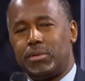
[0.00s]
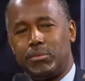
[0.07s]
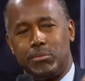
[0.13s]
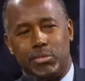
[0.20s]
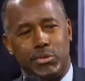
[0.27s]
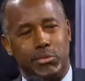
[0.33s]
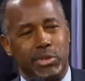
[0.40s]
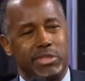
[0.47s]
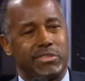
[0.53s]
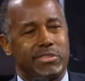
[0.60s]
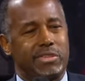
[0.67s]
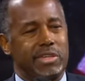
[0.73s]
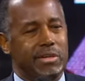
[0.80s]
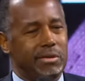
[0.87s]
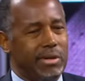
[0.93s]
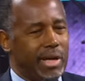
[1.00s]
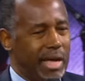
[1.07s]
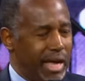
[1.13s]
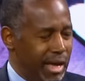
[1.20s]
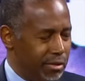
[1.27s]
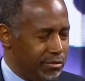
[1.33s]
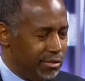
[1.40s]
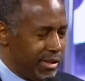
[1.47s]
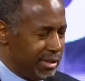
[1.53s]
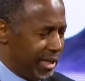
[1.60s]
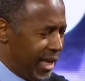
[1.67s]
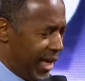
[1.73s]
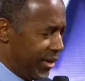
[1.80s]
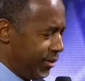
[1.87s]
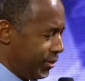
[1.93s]
but we still have the
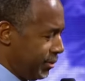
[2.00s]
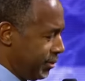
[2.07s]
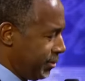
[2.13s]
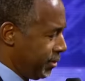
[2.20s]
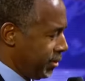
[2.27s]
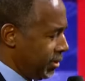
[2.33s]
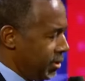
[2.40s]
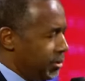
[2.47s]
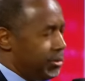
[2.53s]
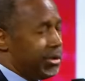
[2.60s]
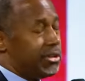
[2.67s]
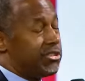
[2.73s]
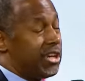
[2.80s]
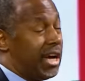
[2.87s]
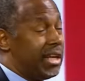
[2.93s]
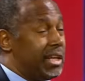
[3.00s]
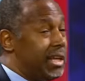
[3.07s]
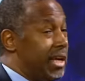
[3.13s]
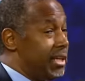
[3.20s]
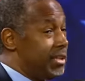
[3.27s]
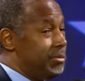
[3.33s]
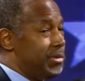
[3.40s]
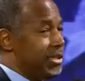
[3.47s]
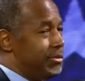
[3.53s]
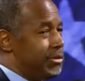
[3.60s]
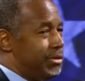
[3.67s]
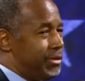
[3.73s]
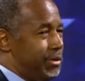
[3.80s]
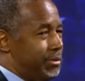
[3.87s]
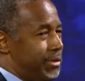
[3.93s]
title. Would China like to be the
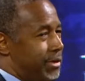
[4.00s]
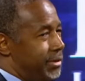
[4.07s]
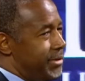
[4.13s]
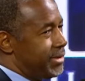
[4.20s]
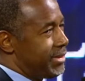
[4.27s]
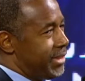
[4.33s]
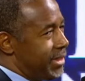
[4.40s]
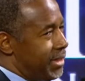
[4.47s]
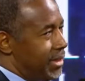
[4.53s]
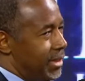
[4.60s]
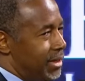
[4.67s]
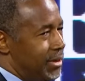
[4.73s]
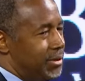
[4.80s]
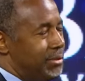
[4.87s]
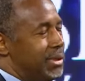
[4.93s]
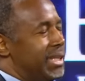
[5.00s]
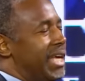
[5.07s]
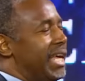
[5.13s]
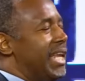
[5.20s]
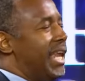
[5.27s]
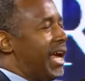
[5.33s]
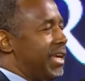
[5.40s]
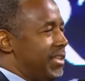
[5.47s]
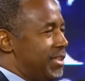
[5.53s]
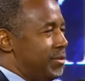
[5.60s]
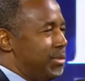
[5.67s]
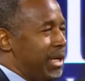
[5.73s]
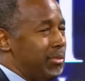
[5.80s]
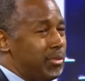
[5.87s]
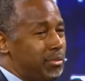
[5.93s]
reserve currency? Would they like to
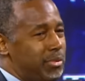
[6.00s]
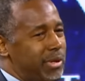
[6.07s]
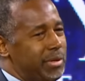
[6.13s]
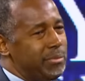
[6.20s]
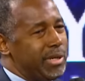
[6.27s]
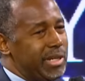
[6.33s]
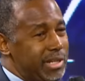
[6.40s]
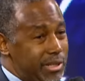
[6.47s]
be able to print money?